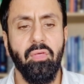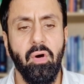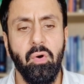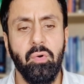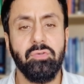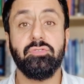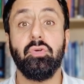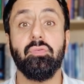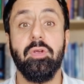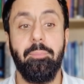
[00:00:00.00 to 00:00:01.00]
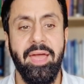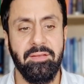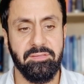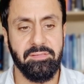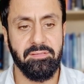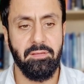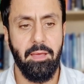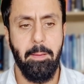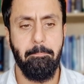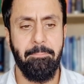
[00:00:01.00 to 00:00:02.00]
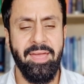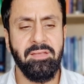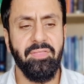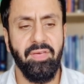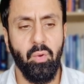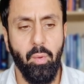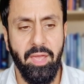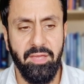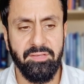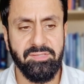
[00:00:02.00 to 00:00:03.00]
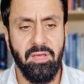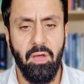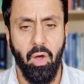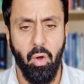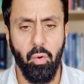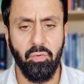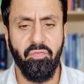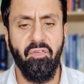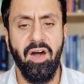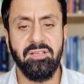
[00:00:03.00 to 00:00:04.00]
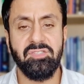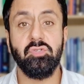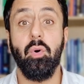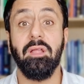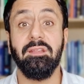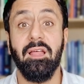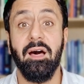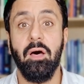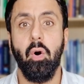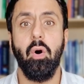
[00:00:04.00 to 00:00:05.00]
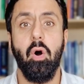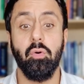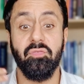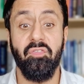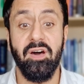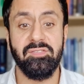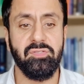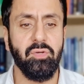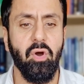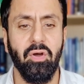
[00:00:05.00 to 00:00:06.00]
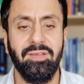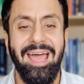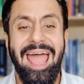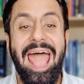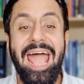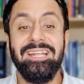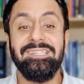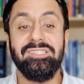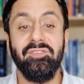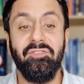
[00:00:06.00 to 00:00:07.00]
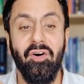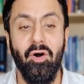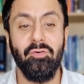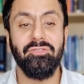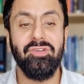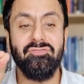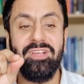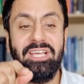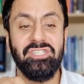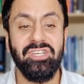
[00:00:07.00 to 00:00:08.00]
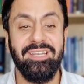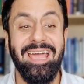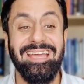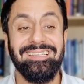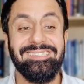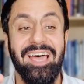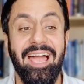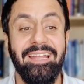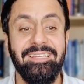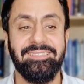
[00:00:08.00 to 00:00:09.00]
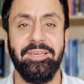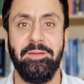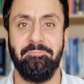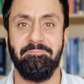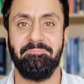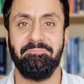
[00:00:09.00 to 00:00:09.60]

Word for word: those who repent, mend their ways, hold fast to Allah, hold fast to God, and devote their religion entirely to Him."